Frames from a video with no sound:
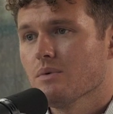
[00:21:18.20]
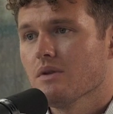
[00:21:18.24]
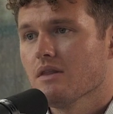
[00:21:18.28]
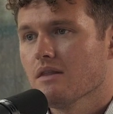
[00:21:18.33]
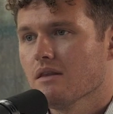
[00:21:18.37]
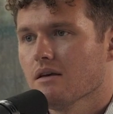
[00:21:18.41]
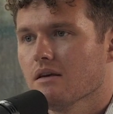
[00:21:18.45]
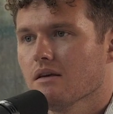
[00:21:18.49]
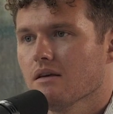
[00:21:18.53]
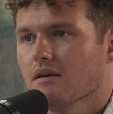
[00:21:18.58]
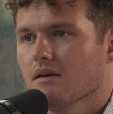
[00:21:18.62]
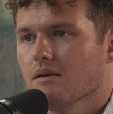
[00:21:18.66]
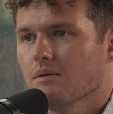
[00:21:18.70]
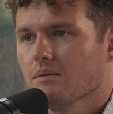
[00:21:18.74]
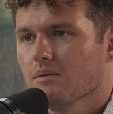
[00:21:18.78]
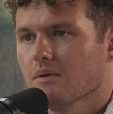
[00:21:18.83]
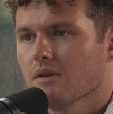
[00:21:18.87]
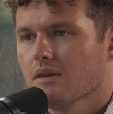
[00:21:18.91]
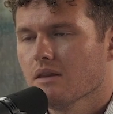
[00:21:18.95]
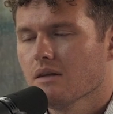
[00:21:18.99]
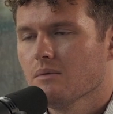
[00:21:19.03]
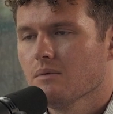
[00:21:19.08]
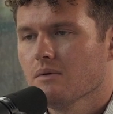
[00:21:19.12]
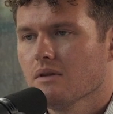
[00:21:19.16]
with
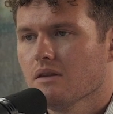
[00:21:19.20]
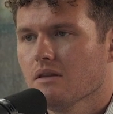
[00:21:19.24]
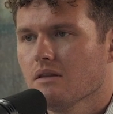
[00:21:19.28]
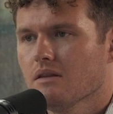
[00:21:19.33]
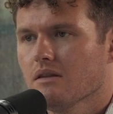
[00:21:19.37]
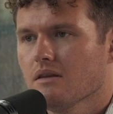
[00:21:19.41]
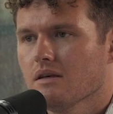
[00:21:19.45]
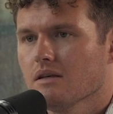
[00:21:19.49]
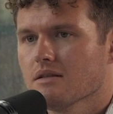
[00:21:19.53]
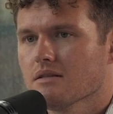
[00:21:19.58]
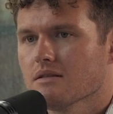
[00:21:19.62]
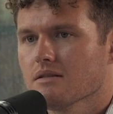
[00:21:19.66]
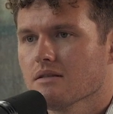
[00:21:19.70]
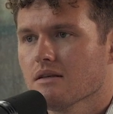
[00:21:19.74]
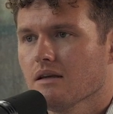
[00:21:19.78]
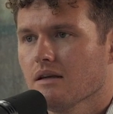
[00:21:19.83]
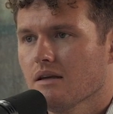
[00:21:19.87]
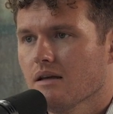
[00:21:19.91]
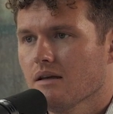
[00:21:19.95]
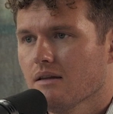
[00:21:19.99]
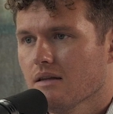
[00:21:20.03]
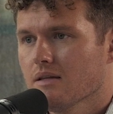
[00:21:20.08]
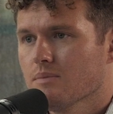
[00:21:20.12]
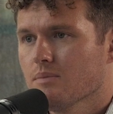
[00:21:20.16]
this
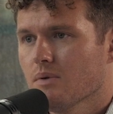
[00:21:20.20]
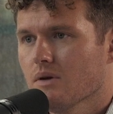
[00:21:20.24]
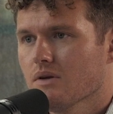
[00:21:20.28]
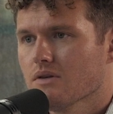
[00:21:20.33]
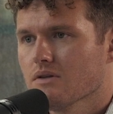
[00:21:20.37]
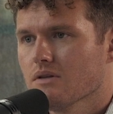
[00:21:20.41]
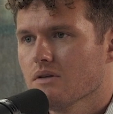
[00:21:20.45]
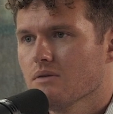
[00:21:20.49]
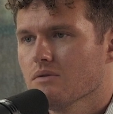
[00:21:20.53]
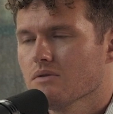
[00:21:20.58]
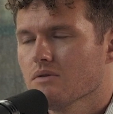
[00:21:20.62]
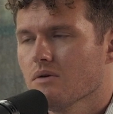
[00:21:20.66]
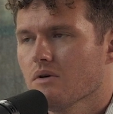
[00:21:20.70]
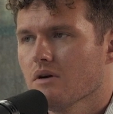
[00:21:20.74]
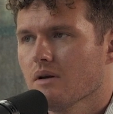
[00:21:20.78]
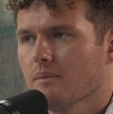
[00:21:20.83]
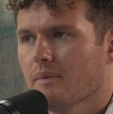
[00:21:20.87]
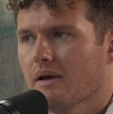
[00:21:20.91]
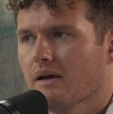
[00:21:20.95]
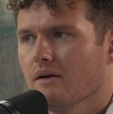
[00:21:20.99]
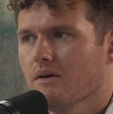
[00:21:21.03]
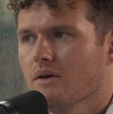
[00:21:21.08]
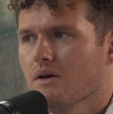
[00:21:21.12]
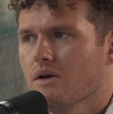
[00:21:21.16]
person that you were talking
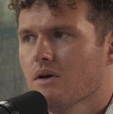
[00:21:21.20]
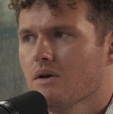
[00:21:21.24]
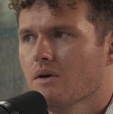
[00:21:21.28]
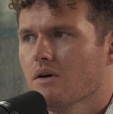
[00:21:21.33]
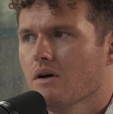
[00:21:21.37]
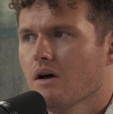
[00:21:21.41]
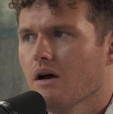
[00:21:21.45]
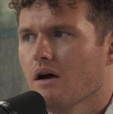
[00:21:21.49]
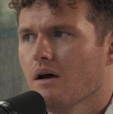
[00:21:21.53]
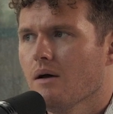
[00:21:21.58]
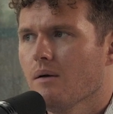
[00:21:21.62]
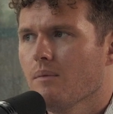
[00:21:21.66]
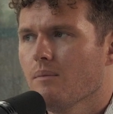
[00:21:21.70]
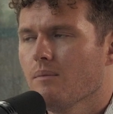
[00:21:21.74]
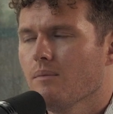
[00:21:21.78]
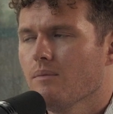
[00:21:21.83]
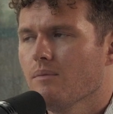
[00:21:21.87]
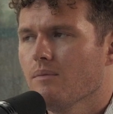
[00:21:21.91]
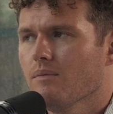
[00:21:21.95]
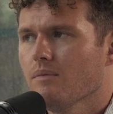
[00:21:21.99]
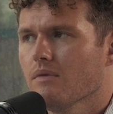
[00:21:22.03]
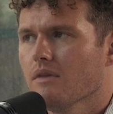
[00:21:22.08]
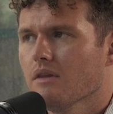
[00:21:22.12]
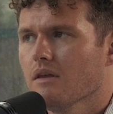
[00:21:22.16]
about,
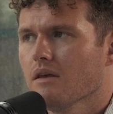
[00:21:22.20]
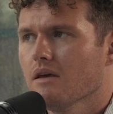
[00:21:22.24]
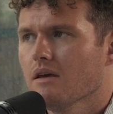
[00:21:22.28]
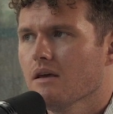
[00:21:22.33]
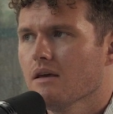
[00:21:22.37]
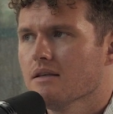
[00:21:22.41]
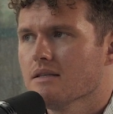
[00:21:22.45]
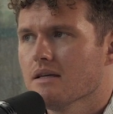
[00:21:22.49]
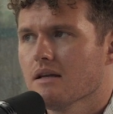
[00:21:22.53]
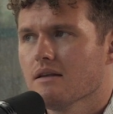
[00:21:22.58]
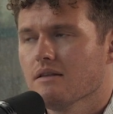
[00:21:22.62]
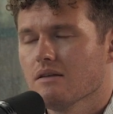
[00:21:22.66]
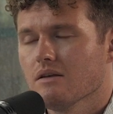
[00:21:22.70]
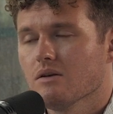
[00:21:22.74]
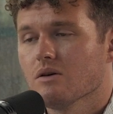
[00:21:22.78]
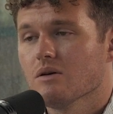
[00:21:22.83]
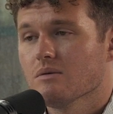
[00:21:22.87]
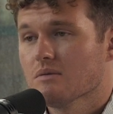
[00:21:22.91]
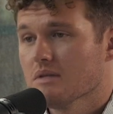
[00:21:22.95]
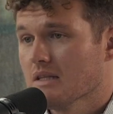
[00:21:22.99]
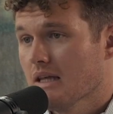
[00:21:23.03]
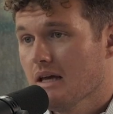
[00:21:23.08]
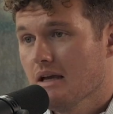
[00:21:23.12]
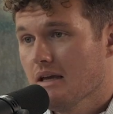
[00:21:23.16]
has anything come
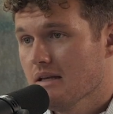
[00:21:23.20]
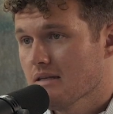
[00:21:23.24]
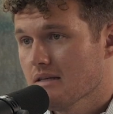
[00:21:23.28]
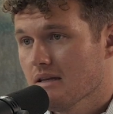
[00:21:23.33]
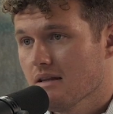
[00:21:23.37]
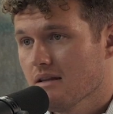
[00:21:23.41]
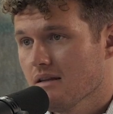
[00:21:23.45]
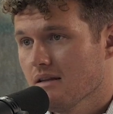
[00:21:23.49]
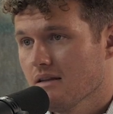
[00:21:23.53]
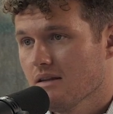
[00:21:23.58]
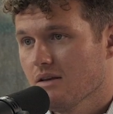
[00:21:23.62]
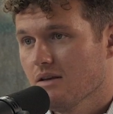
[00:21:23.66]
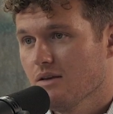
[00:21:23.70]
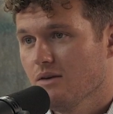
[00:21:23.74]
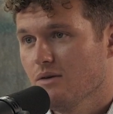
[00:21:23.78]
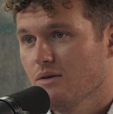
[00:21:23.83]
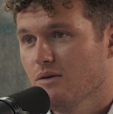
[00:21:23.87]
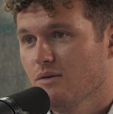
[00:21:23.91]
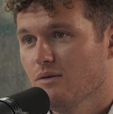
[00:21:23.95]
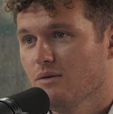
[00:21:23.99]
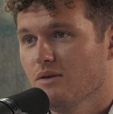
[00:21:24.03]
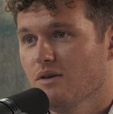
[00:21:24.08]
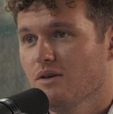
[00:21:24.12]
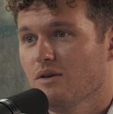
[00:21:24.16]
to light? Is anything that
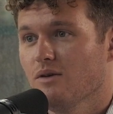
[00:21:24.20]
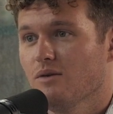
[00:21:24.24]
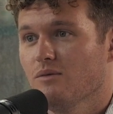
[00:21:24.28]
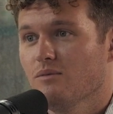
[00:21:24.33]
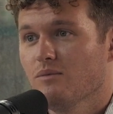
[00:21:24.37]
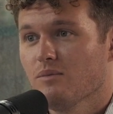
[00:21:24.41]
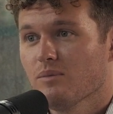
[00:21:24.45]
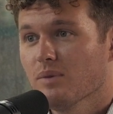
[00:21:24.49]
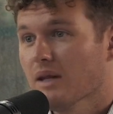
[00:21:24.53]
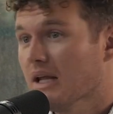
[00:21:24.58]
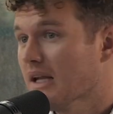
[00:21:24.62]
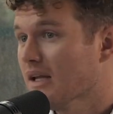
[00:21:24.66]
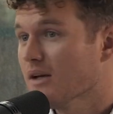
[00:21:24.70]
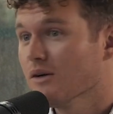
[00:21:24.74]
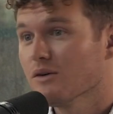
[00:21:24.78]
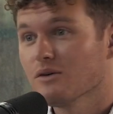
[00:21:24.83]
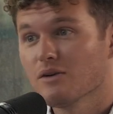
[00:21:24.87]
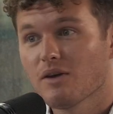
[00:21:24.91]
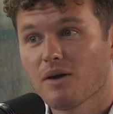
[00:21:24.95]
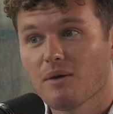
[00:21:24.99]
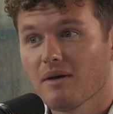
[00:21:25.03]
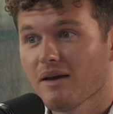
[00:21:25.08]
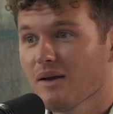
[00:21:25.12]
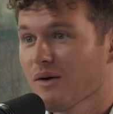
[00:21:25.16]
you're planning on
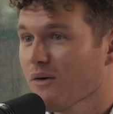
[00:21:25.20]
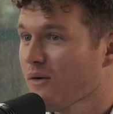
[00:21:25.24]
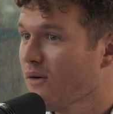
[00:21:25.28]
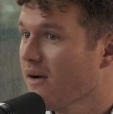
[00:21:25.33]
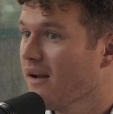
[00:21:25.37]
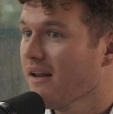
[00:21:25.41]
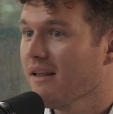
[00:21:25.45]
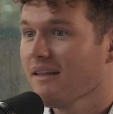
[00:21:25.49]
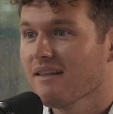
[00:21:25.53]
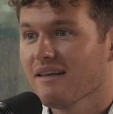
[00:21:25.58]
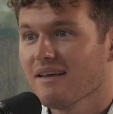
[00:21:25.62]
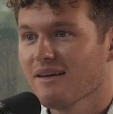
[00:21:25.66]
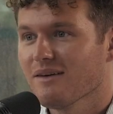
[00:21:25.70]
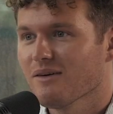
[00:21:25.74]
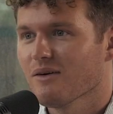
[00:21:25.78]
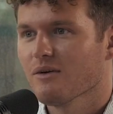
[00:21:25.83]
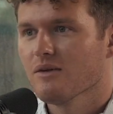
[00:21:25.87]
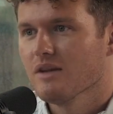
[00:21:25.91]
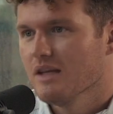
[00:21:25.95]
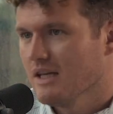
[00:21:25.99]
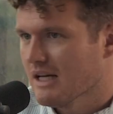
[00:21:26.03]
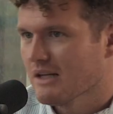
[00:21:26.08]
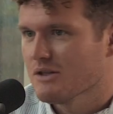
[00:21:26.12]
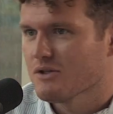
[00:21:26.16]
doing, or anything, or
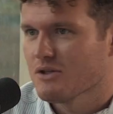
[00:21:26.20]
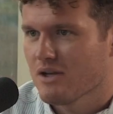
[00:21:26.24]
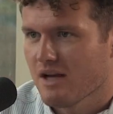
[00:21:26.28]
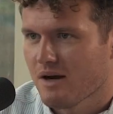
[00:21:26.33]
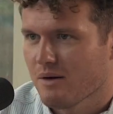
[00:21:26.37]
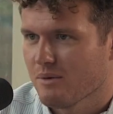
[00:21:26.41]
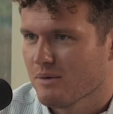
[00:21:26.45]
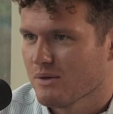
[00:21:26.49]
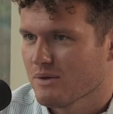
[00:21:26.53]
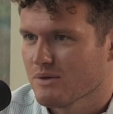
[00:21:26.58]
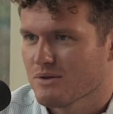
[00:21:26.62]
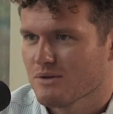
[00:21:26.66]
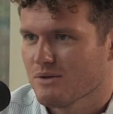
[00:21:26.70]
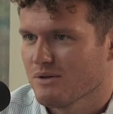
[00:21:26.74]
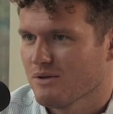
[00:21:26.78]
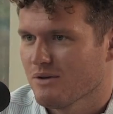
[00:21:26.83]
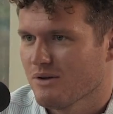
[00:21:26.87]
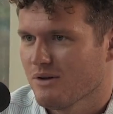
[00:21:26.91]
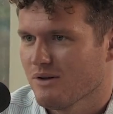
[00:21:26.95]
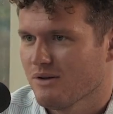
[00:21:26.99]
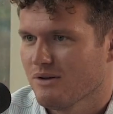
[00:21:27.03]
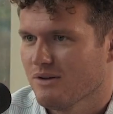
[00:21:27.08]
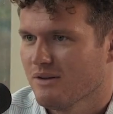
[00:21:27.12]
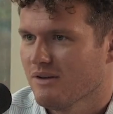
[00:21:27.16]
that you can share with us, or
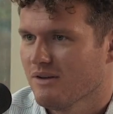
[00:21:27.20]
not?